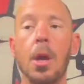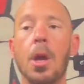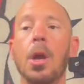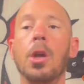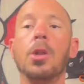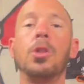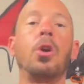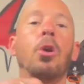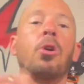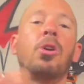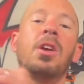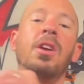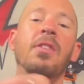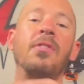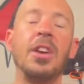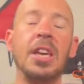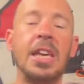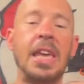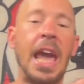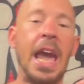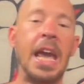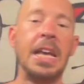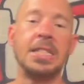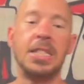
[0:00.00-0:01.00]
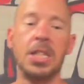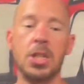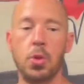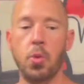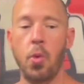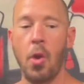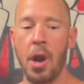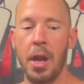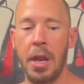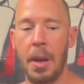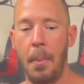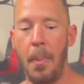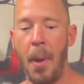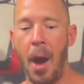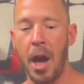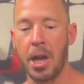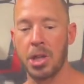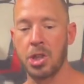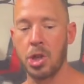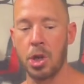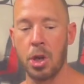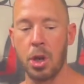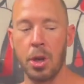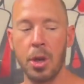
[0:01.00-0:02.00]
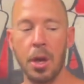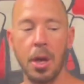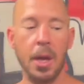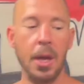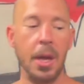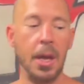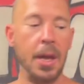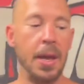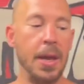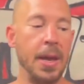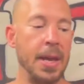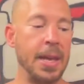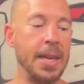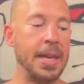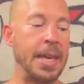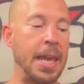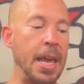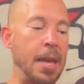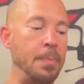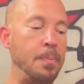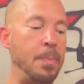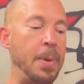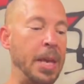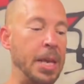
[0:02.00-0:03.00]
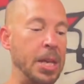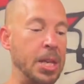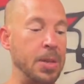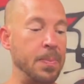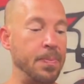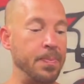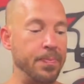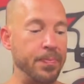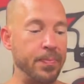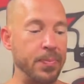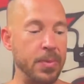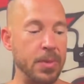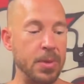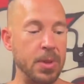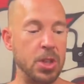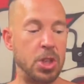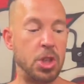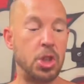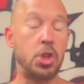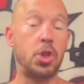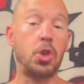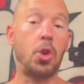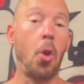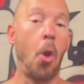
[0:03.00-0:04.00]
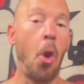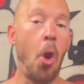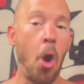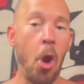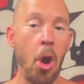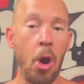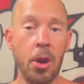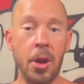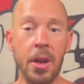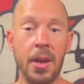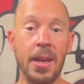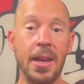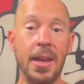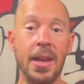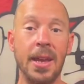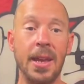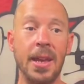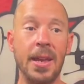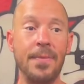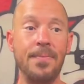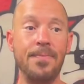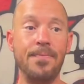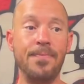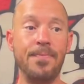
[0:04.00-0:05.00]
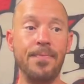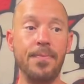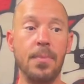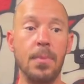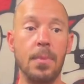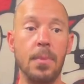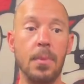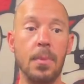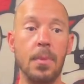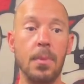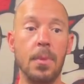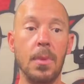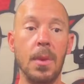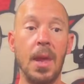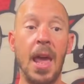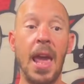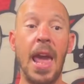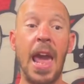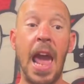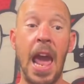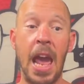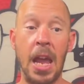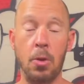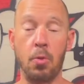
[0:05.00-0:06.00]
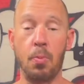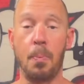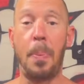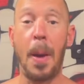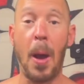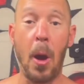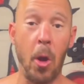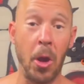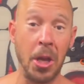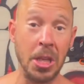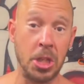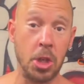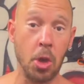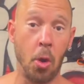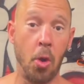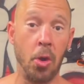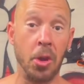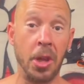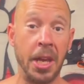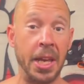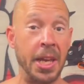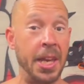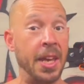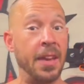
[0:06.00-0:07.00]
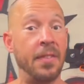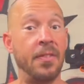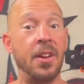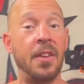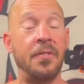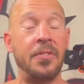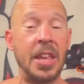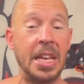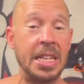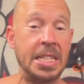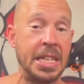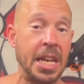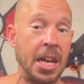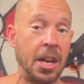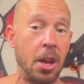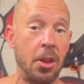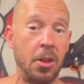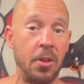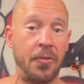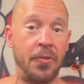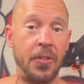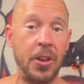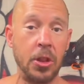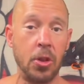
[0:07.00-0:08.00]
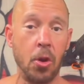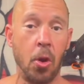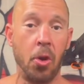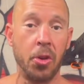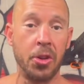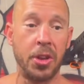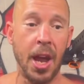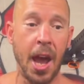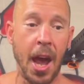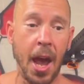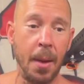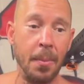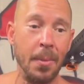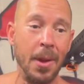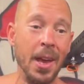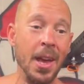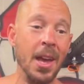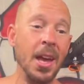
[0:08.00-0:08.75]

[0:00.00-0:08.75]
There are even cases where a boxer can be scored 8 points only, even if they stayed on their feet the whole time,